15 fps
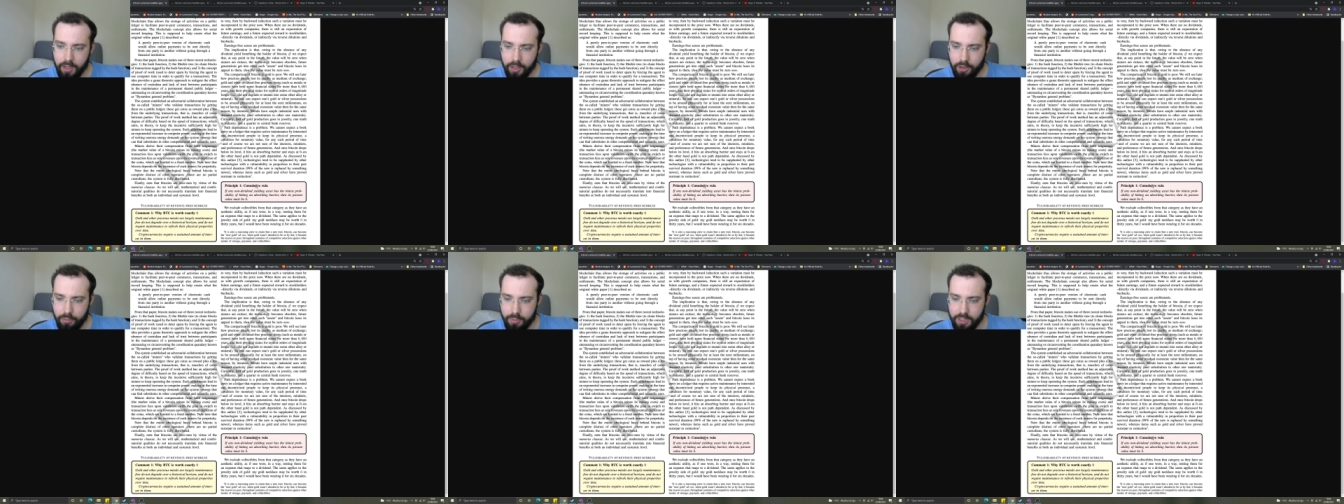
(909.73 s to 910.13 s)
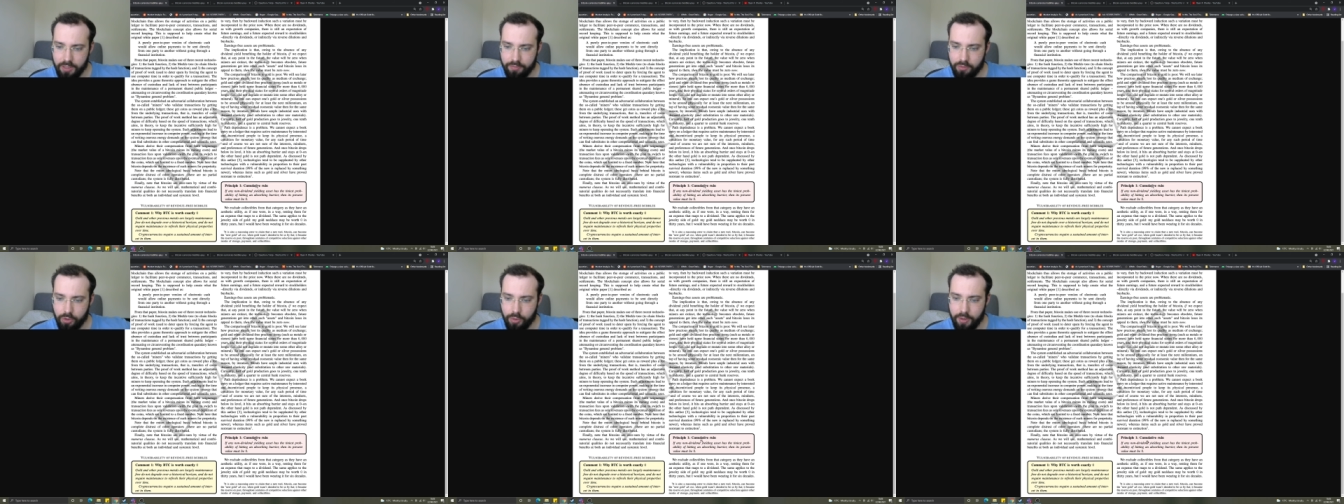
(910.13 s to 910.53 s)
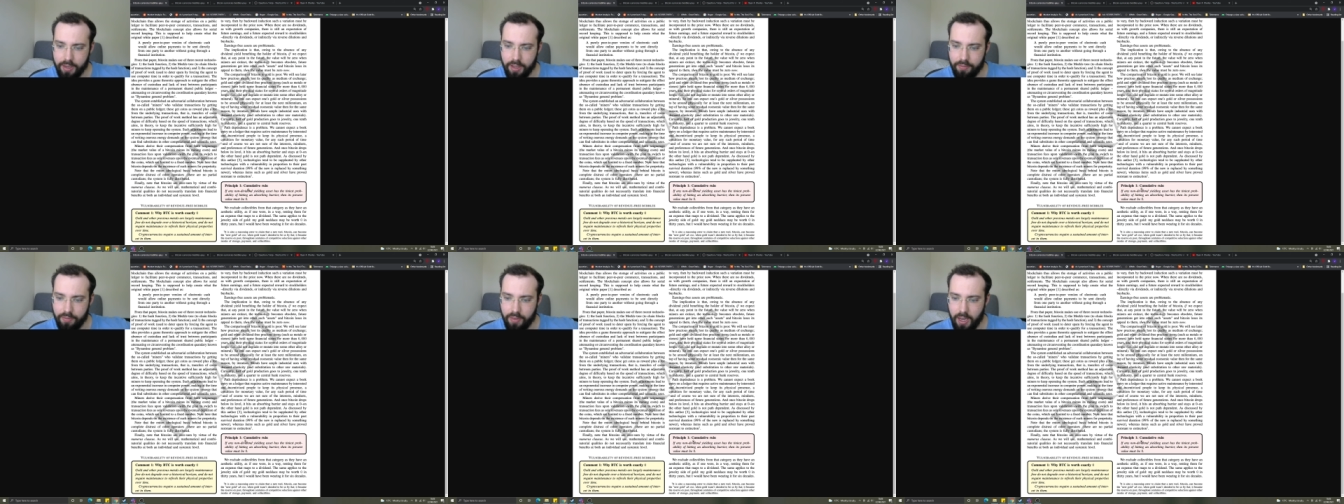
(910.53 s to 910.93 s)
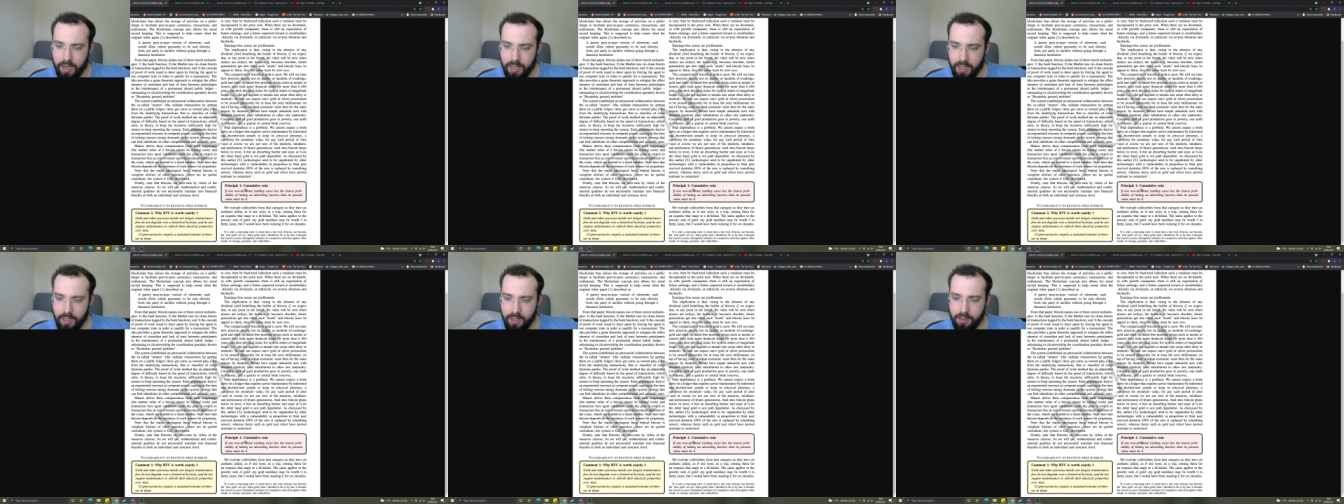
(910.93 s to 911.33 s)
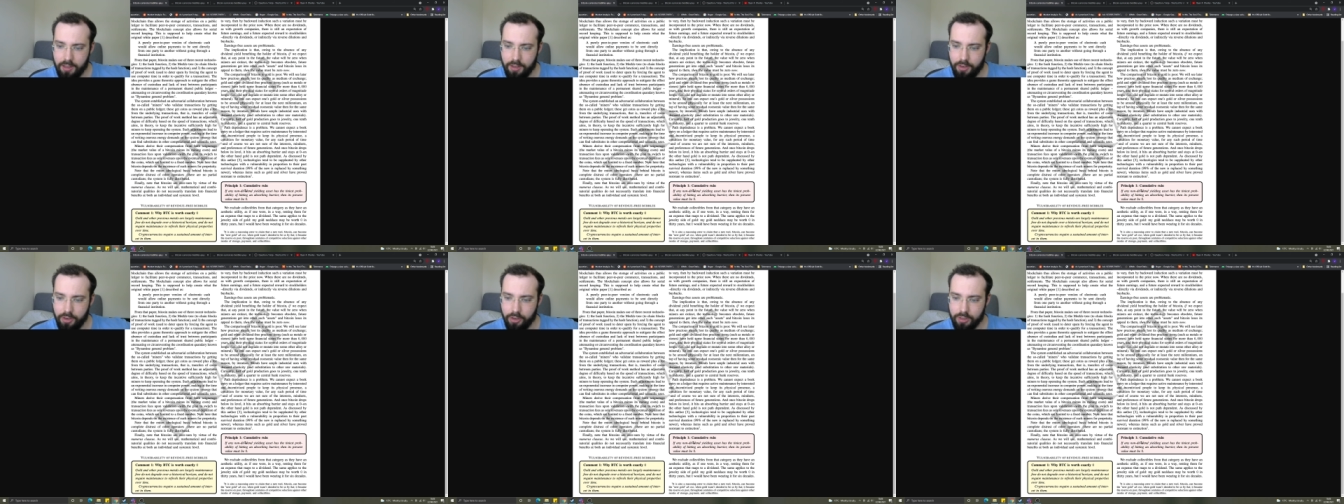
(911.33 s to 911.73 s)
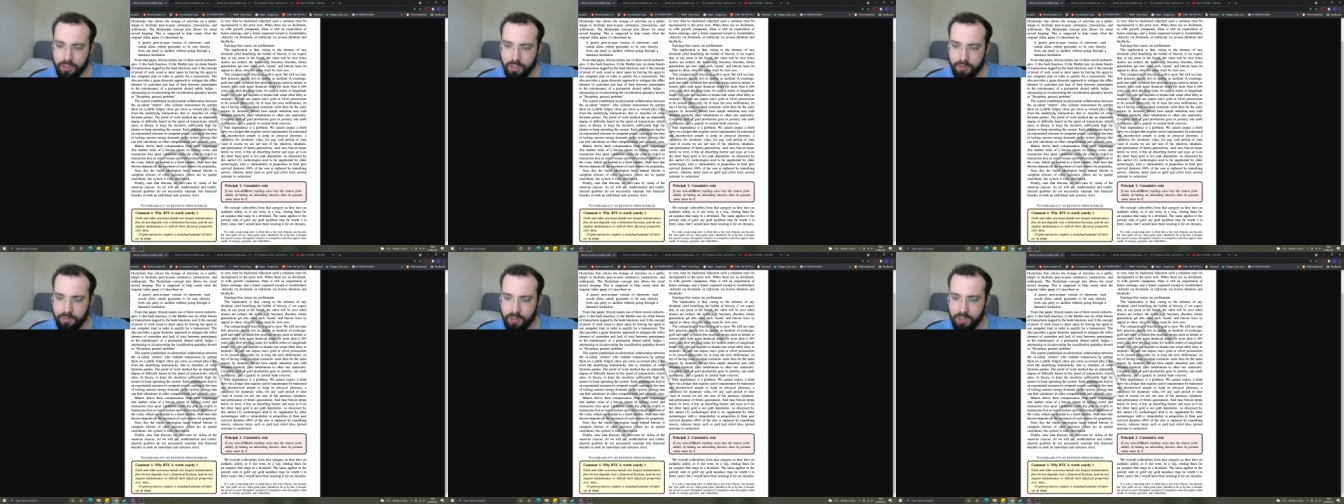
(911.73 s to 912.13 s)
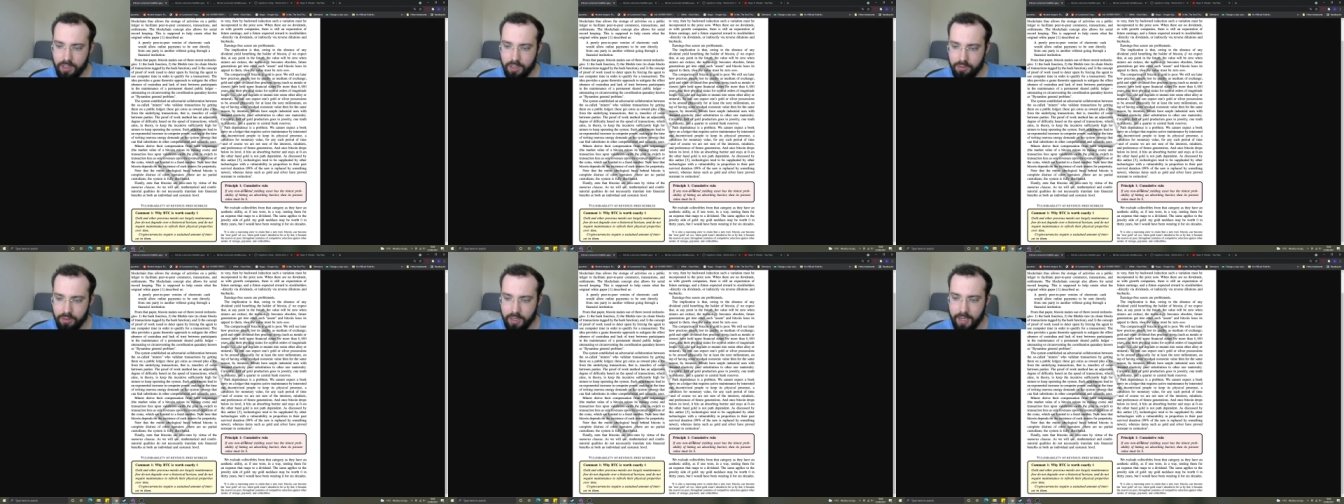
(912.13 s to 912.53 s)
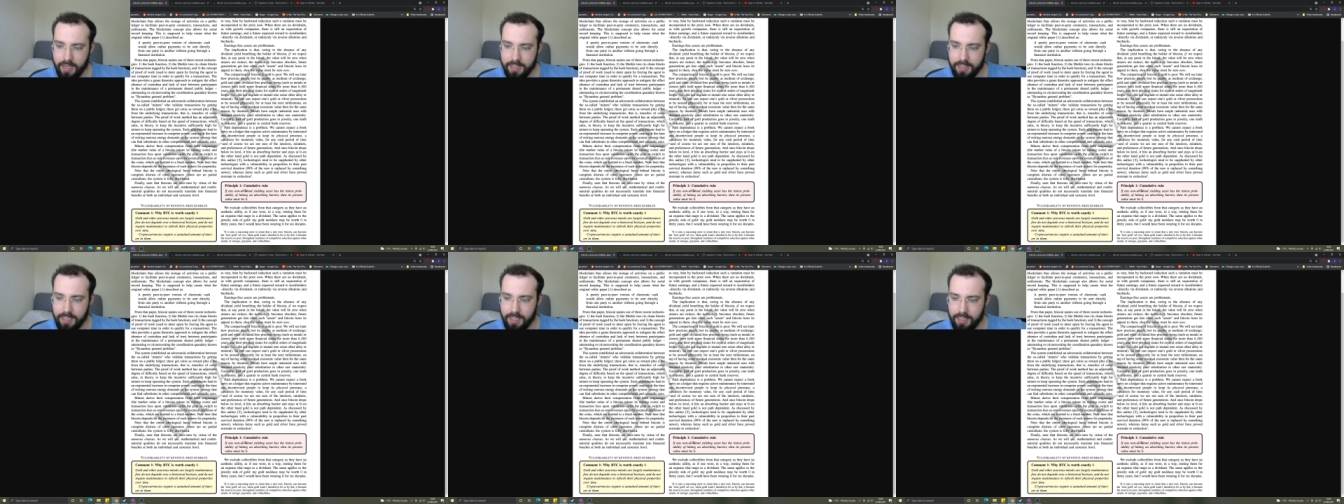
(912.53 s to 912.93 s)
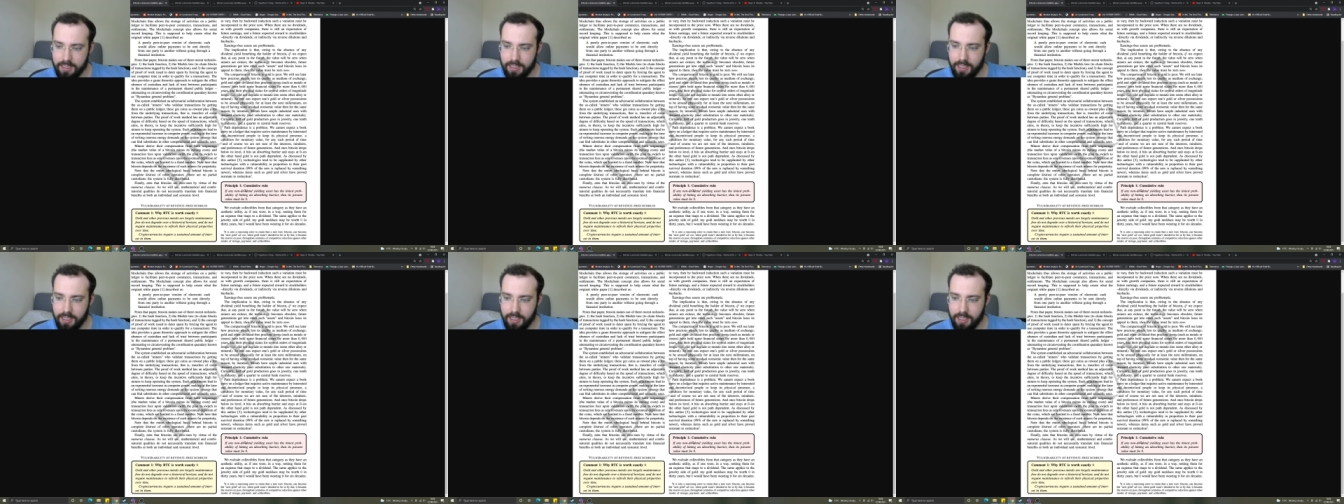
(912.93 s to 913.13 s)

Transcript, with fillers: cumulative ruin. If any non-dividend yielding asset